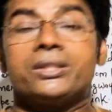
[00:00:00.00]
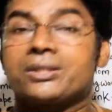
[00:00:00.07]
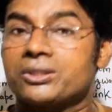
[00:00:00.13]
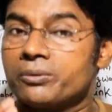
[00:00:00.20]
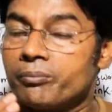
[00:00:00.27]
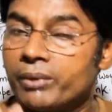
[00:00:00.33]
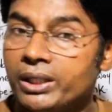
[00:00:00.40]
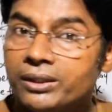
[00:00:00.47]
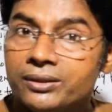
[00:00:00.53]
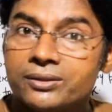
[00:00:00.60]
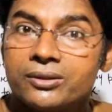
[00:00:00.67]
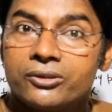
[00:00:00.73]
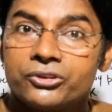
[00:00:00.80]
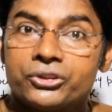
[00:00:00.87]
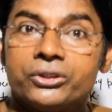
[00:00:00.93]
It
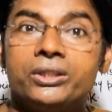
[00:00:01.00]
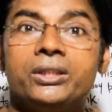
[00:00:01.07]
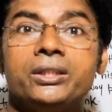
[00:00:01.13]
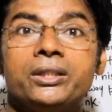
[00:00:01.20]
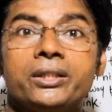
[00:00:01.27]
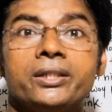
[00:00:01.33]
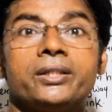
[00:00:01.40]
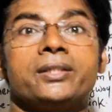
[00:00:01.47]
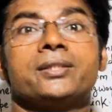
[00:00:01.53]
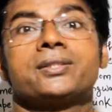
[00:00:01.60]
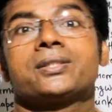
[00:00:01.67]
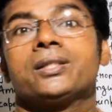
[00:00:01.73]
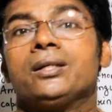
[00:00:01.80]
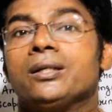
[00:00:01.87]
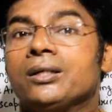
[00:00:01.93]
means she
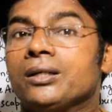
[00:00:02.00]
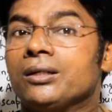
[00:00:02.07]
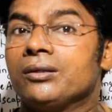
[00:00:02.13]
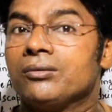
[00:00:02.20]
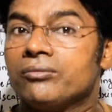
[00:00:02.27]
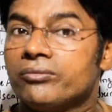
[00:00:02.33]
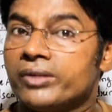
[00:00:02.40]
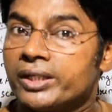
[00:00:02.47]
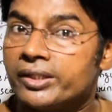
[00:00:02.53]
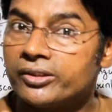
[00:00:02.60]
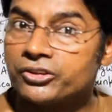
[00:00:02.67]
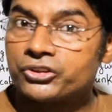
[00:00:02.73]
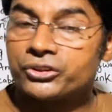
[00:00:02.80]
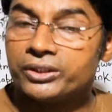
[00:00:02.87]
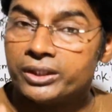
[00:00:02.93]
is a
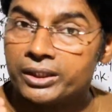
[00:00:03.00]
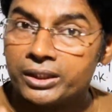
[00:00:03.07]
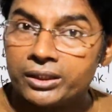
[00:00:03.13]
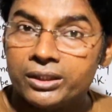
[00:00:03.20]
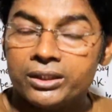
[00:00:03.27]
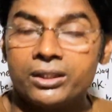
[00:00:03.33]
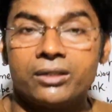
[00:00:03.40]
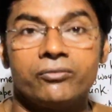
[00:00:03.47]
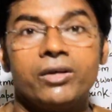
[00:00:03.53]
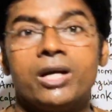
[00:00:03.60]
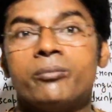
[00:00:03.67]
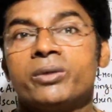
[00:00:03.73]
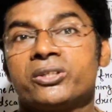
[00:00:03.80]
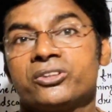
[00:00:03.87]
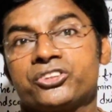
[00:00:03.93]
Venetian girl.
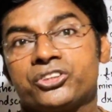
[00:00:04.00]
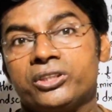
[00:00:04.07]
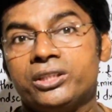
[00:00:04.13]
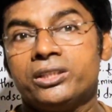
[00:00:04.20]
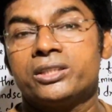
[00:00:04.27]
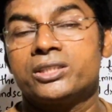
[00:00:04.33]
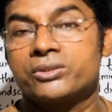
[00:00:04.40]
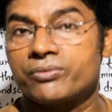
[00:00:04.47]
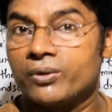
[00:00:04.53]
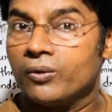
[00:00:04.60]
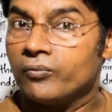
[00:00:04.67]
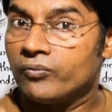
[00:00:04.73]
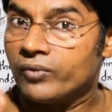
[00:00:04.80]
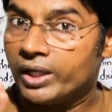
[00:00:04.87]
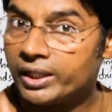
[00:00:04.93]
Why? Because she is
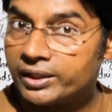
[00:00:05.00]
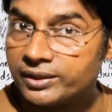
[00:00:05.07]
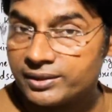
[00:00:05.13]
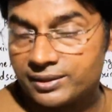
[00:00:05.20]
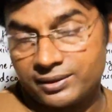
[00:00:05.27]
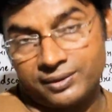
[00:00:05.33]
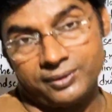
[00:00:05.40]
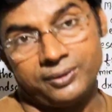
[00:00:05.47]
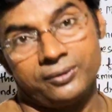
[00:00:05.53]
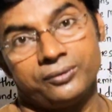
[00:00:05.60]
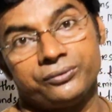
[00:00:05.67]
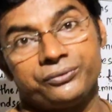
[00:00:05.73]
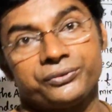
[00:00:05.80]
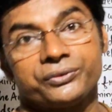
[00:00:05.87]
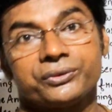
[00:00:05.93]
from Venice.
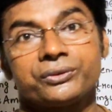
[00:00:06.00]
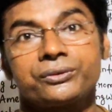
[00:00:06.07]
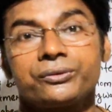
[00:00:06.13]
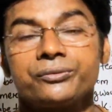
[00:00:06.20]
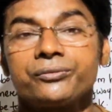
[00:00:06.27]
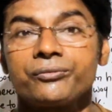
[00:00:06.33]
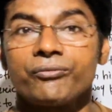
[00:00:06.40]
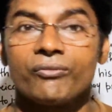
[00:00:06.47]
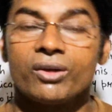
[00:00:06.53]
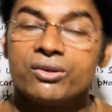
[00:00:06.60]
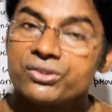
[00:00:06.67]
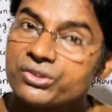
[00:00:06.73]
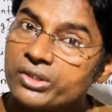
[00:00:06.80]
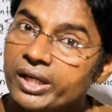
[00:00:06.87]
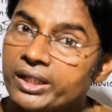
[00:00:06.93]

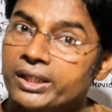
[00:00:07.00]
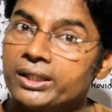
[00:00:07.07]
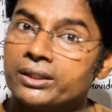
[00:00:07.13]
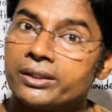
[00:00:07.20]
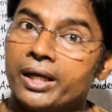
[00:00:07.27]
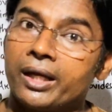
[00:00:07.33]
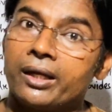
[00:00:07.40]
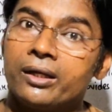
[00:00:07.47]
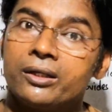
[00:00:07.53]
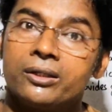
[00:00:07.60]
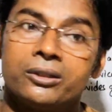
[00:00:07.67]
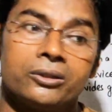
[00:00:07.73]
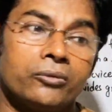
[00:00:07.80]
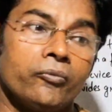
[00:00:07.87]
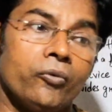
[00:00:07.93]
Second thing,
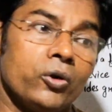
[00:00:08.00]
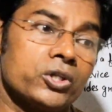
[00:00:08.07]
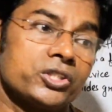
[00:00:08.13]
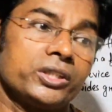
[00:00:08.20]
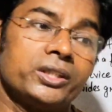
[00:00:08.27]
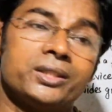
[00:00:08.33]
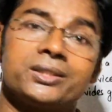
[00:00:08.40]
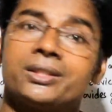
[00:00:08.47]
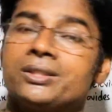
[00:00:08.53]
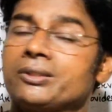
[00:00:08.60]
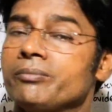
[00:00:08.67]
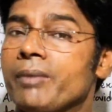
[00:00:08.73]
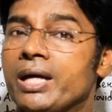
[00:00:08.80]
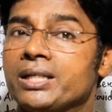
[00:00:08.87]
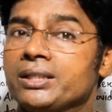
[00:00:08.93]
what is
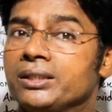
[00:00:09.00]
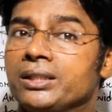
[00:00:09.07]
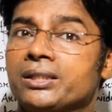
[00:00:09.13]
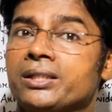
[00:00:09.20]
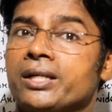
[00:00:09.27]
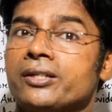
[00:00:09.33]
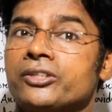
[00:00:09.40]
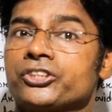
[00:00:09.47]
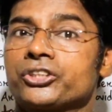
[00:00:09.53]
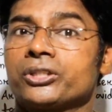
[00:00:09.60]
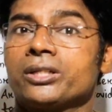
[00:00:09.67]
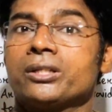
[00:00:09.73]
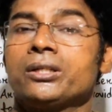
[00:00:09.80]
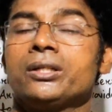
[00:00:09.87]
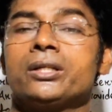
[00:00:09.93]
his medical
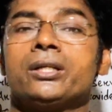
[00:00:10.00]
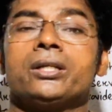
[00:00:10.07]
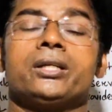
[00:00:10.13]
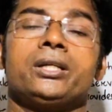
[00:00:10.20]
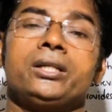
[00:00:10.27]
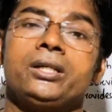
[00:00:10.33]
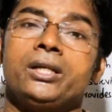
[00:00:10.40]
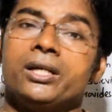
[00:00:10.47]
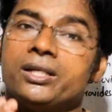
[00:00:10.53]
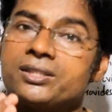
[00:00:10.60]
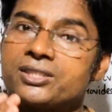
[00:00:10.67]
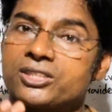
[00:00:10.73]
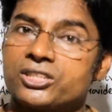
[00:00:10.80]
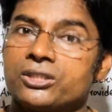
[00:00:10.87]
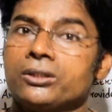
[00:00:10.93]
condition? He
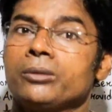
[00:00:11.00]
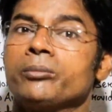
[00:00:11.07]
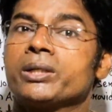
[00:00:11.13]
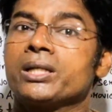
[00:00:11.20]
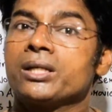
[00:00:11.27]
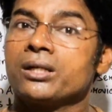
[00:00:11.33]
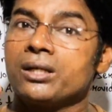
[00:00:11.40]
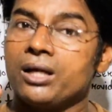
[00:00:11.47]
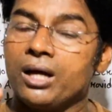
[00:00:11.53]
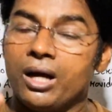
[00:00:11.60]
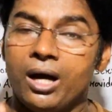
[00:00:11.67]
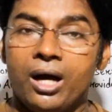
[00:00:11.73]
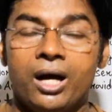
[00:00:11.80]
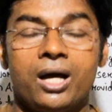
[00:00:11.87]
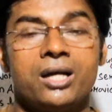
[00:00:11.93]
has terminal
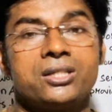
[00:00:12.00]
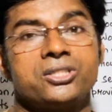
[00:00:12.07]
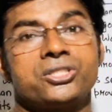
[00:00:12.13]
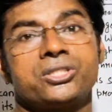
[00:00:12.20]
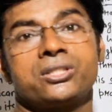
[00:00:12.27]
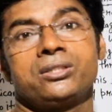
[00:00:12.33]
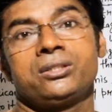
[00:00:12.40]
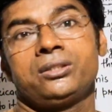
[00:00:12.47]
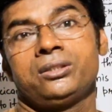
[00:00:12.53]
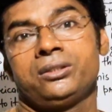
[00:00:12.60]
heart